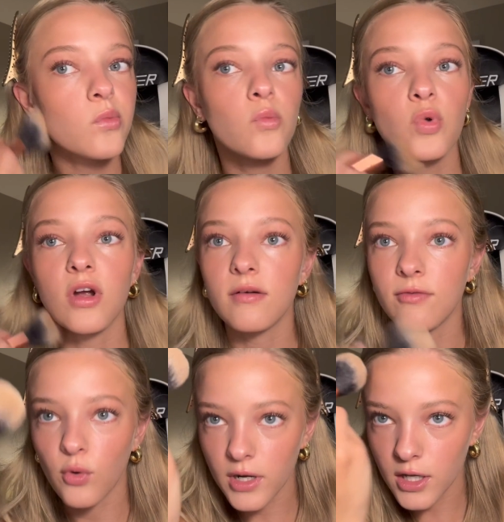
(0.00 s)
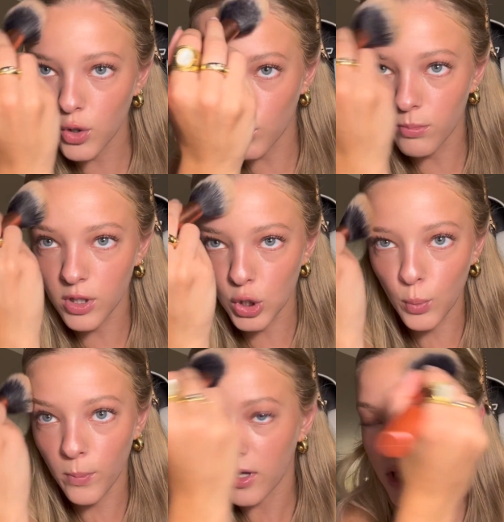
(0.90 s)
We're avoiding Oompa
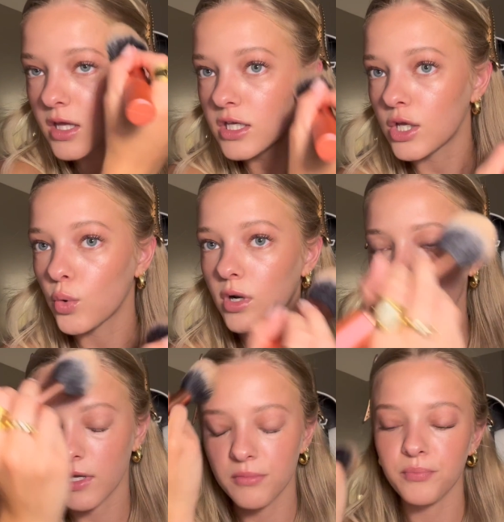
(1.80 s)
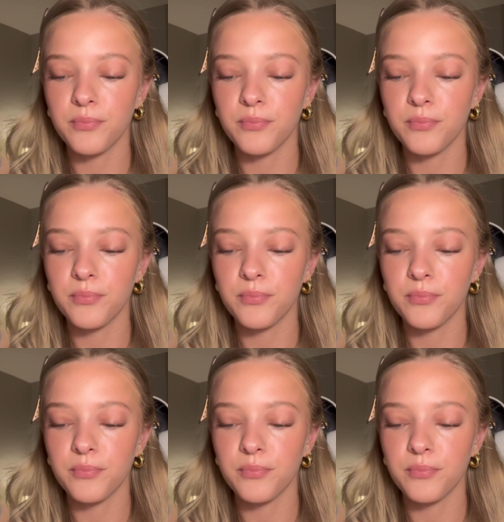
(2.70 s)
Loompa, you know what I mean?